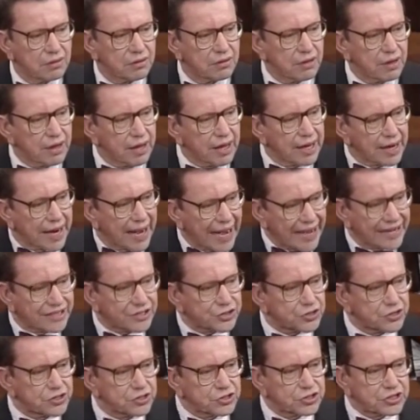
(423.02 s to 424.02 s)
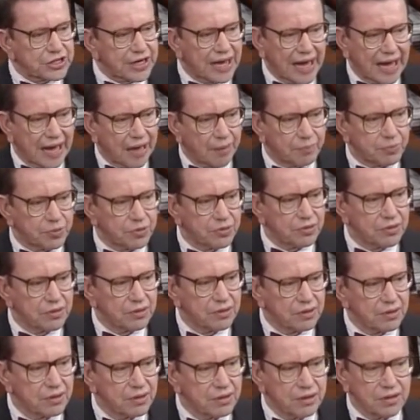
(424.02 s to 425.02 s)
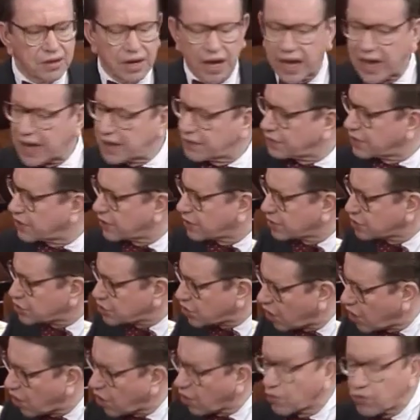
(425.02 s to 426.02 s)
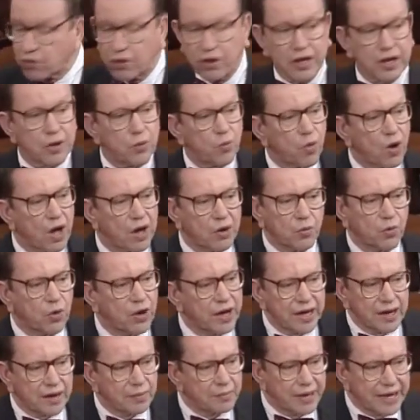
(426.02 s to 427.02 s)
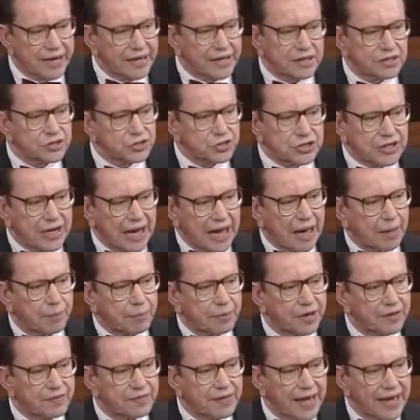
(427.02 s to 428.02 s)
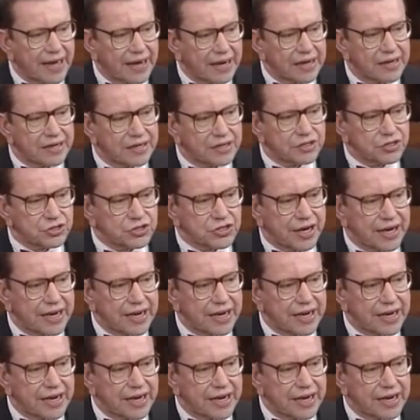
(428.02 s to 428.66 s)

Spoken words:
It has to stop, and there is only one way to make it stop, and that is a